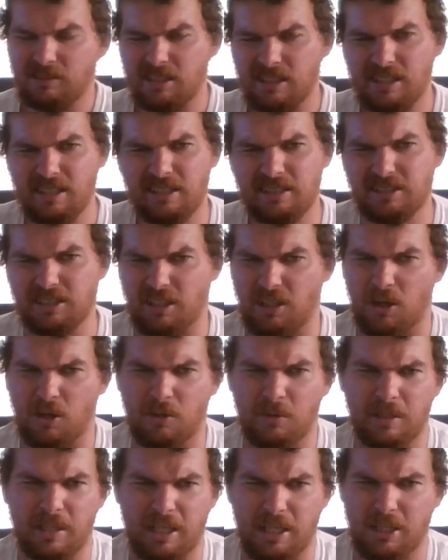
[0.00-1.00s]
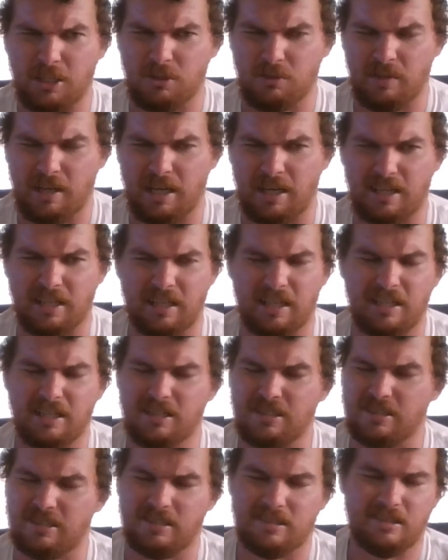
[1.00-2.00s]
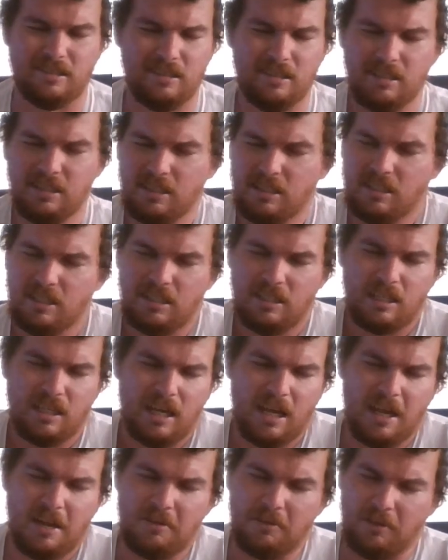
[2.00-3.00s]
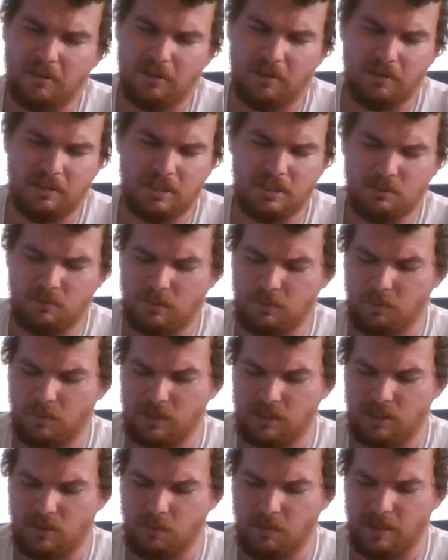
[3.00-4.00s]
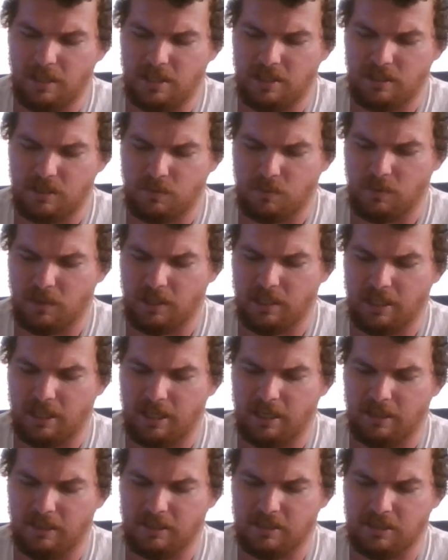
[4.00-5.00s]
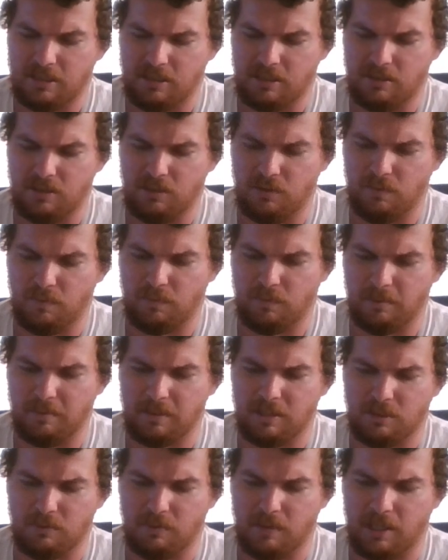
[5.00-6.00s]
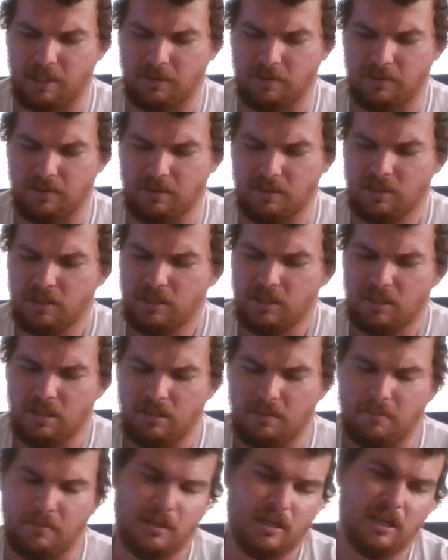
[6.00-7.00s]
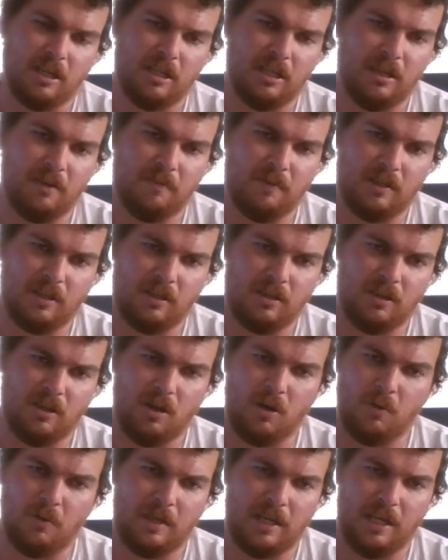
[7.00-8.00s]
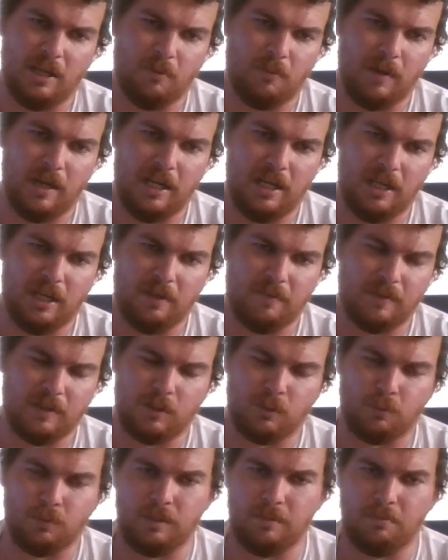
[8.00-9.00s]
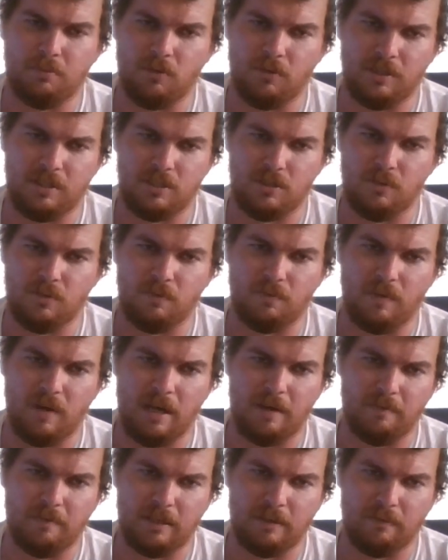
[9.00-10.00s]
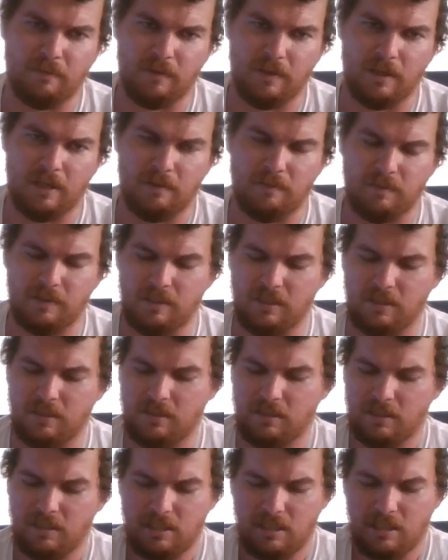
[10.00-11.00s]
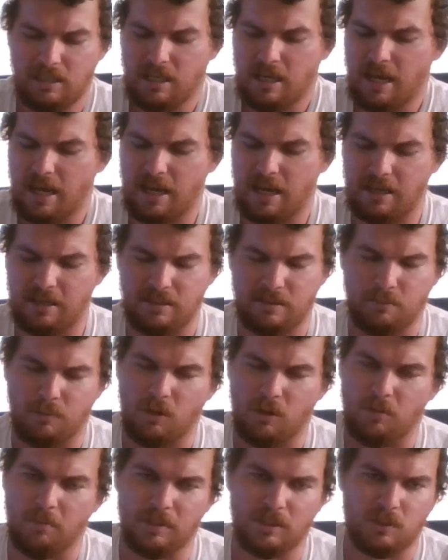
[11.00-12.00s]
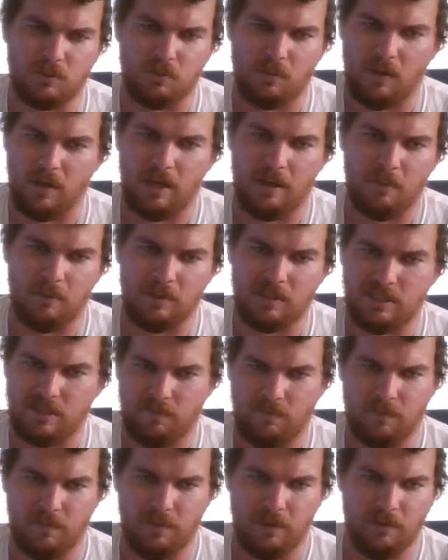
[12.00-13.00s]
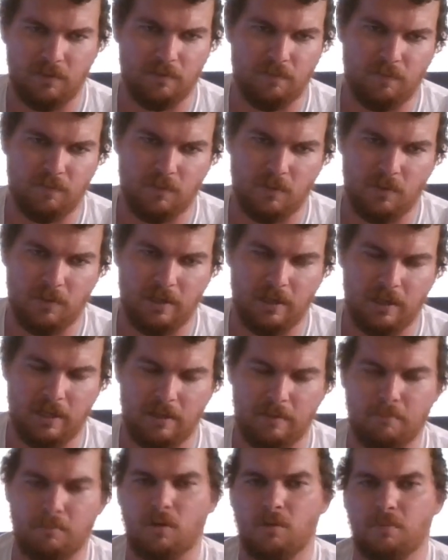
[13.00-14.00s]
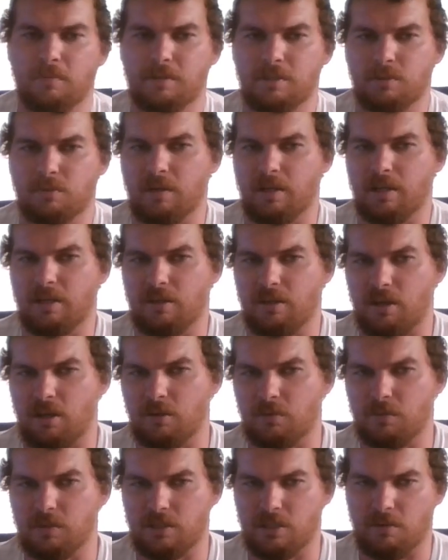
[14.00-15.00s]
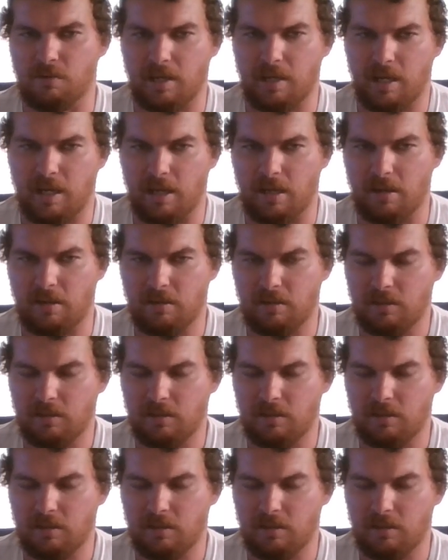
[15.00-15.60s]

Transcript: is an okay track. I just, I don't know. This one was the weakest one that I listened to from this record but I'd give it an okay rating of a 3.25 out of 5. It had its moments where I wasn't feeling for it and moments where I thought it was okay